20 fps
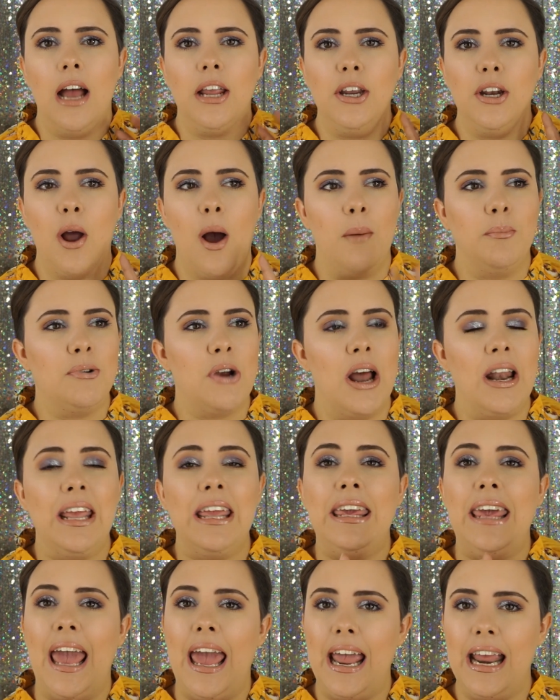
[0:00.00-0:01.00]
you know, I'm trying
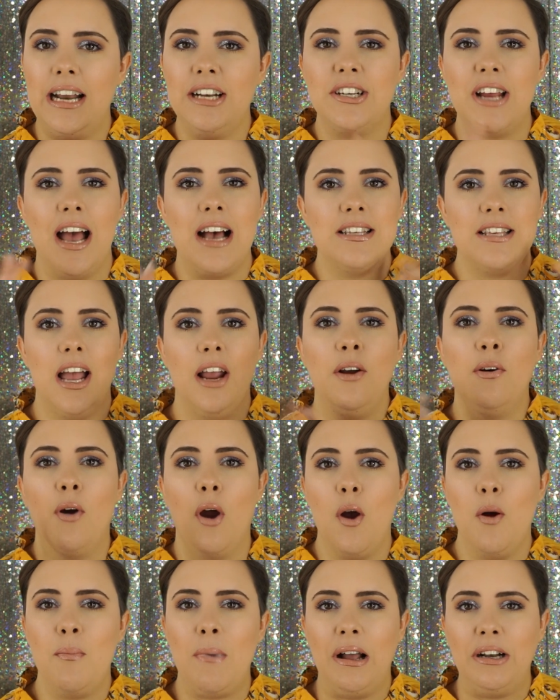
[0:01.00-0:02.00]
to gauge as I
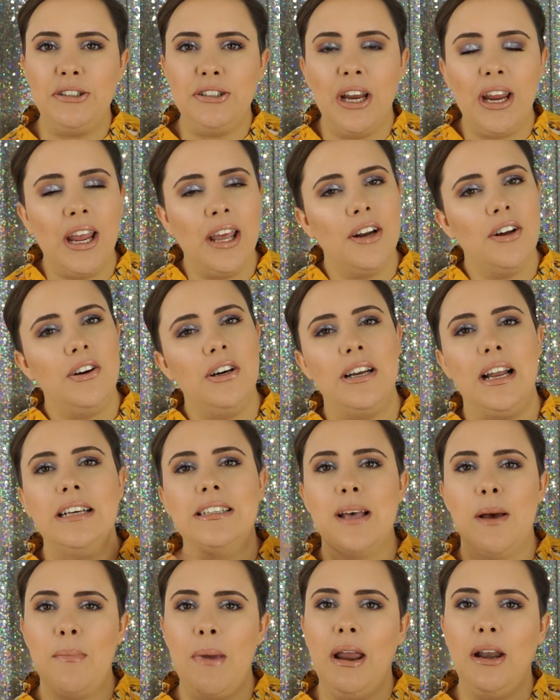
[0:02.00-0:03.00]
grow my channel and
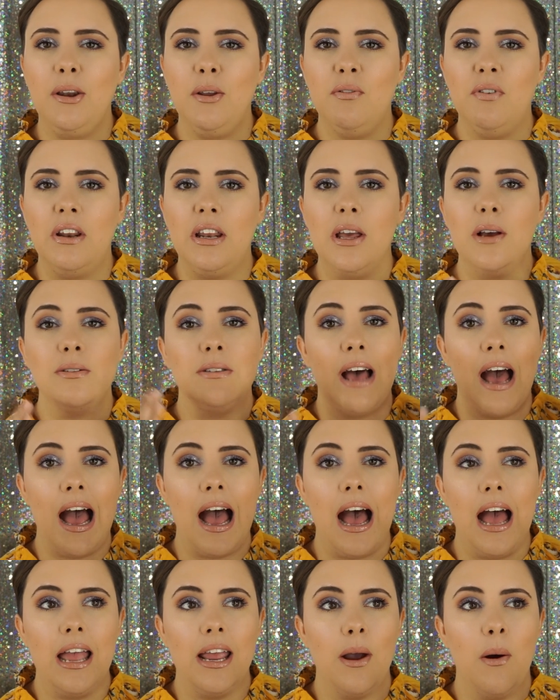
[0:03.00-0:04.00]
as I make new videos,
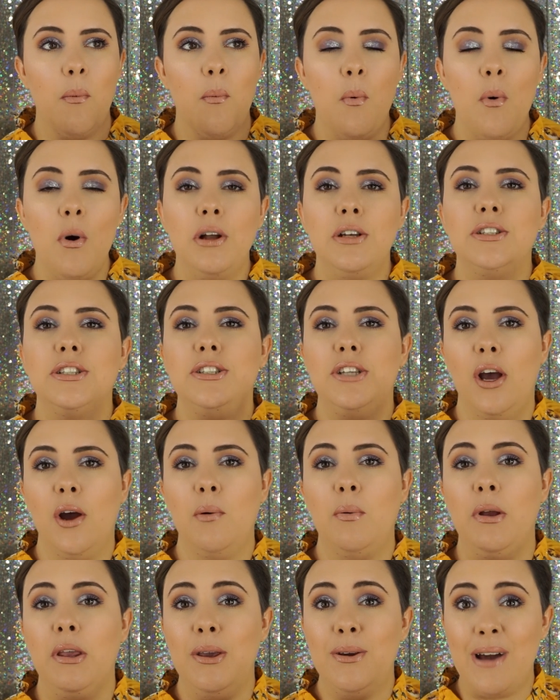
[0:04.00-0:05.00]
I want to know
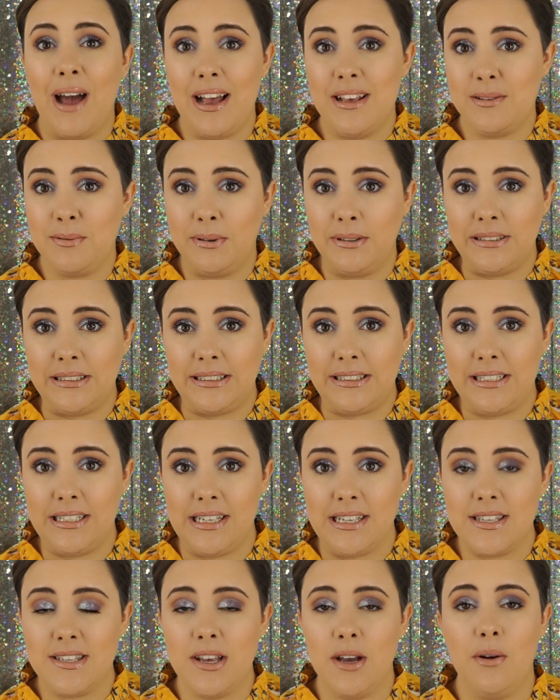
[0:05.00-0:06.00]
what you guys want to
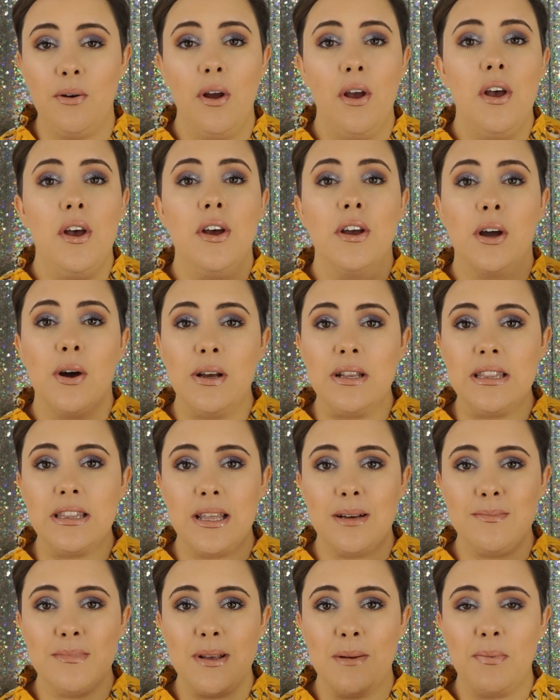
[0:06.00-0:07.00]
see. So go ahead and
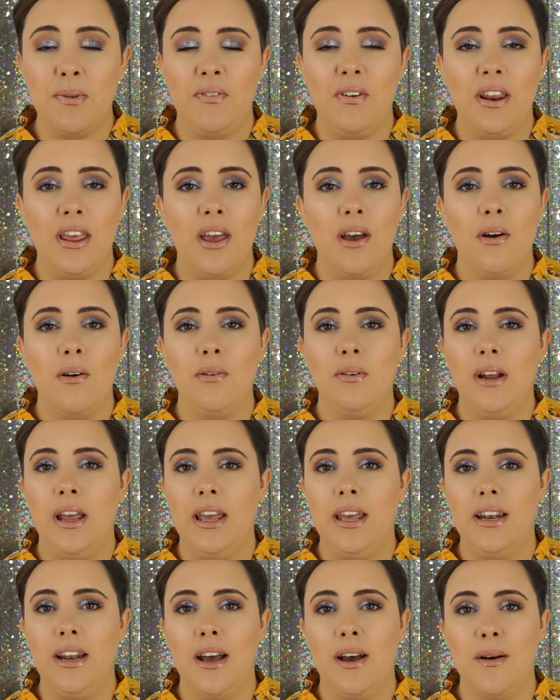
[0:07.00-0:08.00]
thumbs up the video,
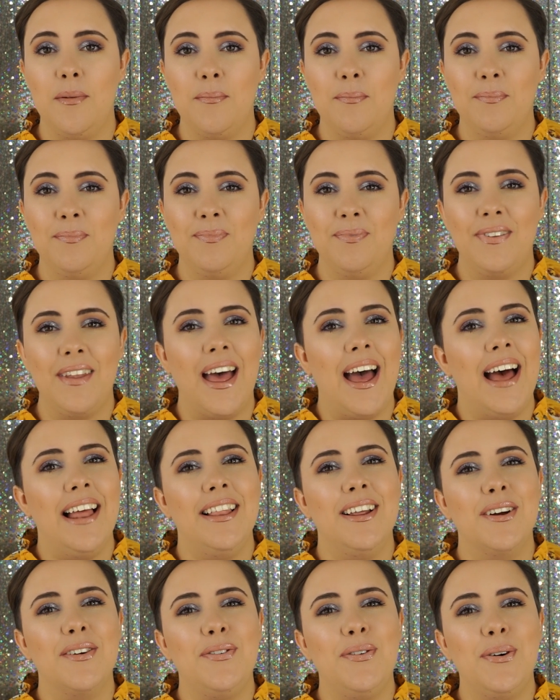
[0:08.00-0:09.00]
and I
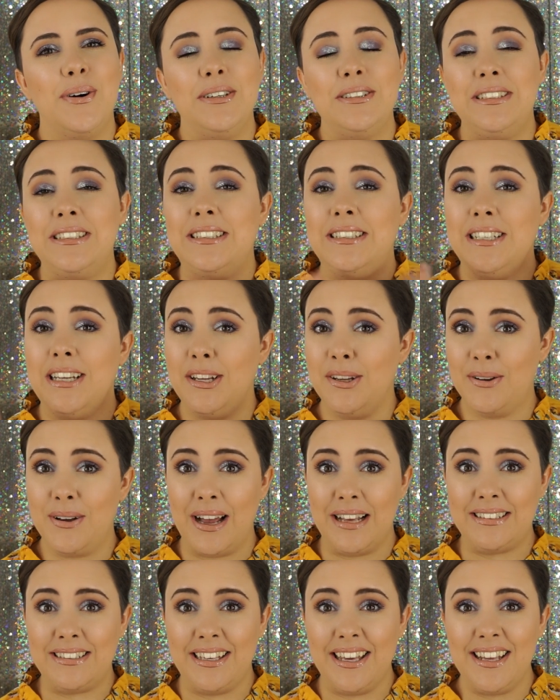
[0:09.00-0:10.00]
look forward to seeing you
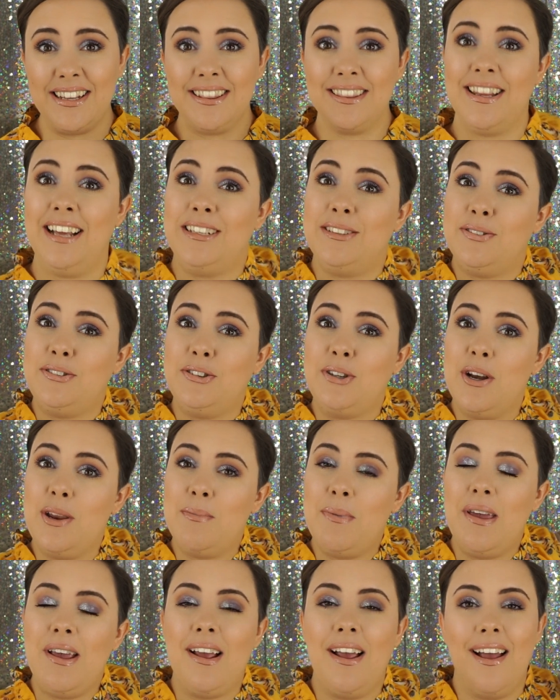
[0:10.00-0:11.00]
guys again. Thanks for
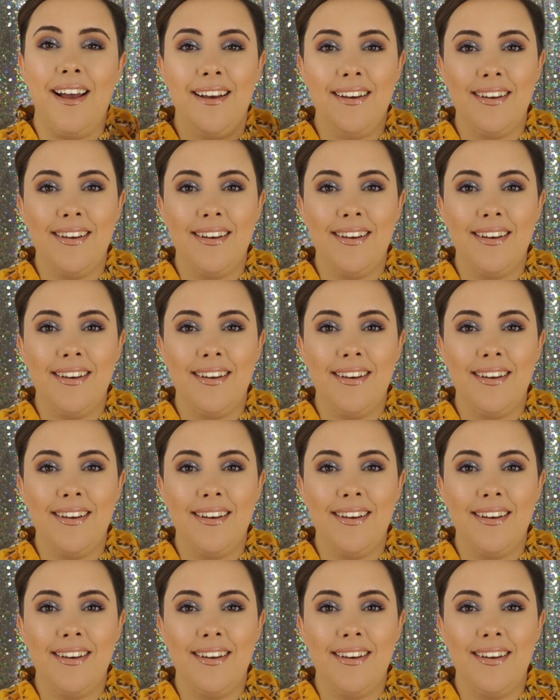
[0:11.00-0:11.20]
joining me.